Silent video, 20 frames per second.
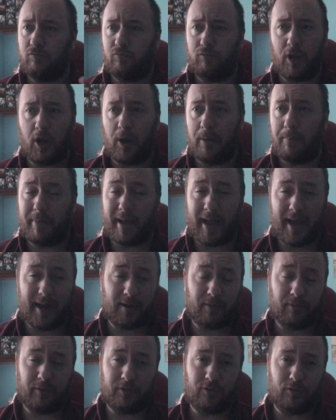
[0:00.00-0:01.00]
going
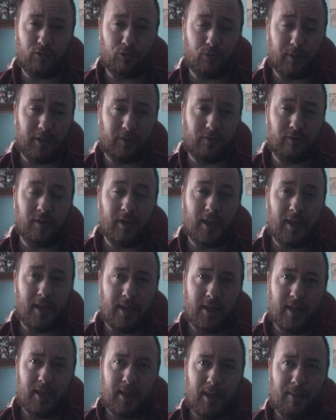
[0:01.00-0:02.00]
back, which is always
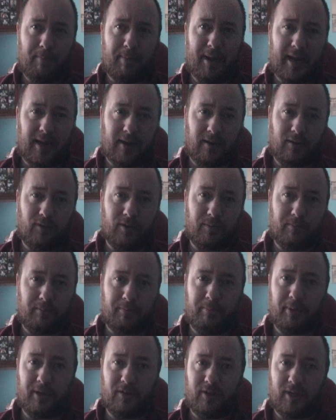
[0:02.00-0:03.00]
a pain, because I
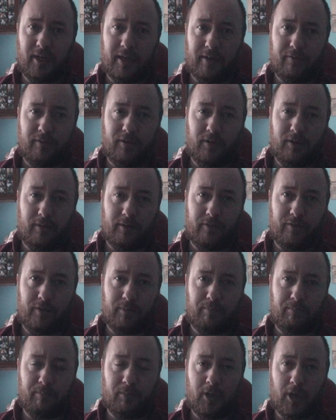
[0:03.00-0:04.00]
basically have to, if
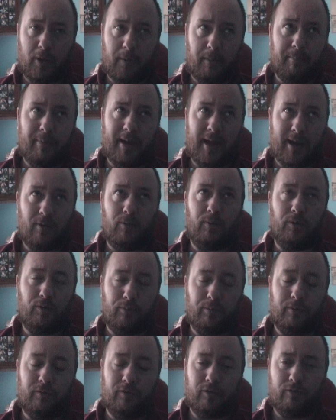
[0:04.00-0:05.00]
you're going
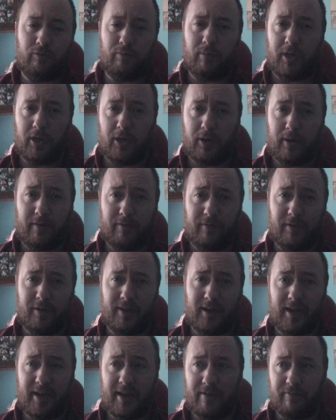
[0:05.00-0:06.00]
backwards with software, you have to
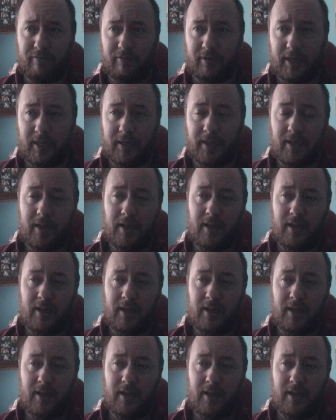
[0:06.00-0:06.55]
delete everything.